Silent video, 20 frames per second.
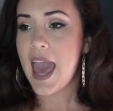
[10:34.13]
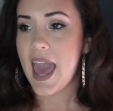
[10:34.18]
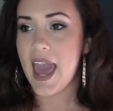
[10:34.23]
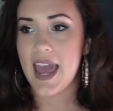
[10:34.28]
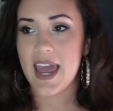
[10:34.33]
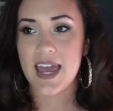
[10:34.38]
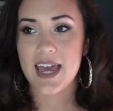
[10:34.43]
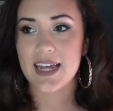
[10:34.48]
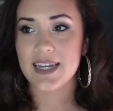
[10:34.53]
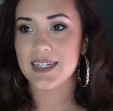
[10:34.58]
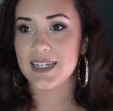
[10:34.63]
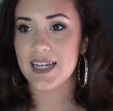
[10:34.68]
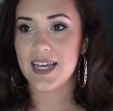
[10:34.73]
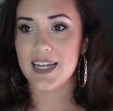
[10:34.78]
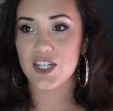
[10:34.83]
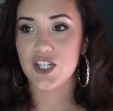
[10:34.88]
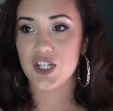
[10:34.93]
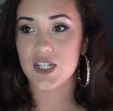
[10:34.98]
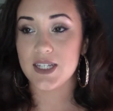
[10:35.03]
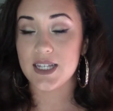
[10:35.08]
and
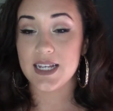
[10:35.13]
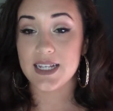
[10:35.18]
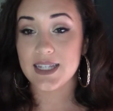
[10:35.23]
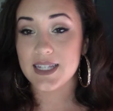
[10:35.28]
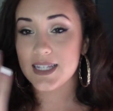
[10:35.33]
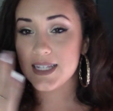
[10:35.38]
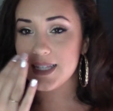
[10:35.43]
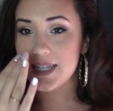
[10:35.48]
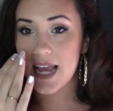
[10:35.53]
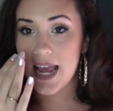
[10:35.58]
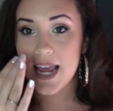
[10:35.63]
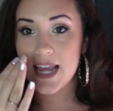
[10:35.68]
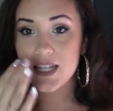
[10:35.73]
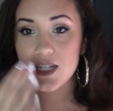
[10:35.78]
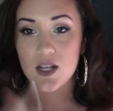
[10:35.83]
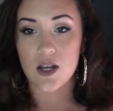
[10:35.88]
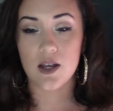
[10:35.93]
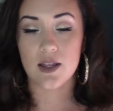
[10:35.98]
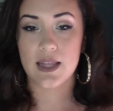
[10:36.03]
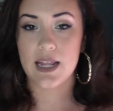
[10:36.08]
it stays
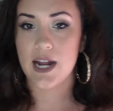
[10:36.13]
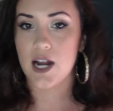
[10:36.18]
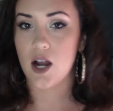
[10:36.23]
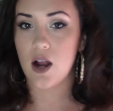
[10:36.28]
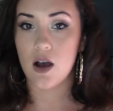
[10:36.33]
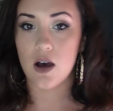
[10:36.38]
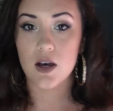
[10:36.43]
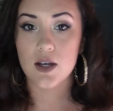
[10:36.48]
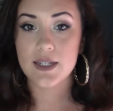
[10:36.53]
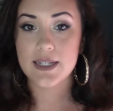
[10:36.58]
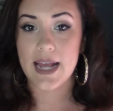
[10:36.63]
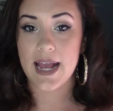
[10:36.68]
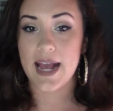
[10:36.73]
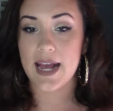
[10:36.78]
on there all day.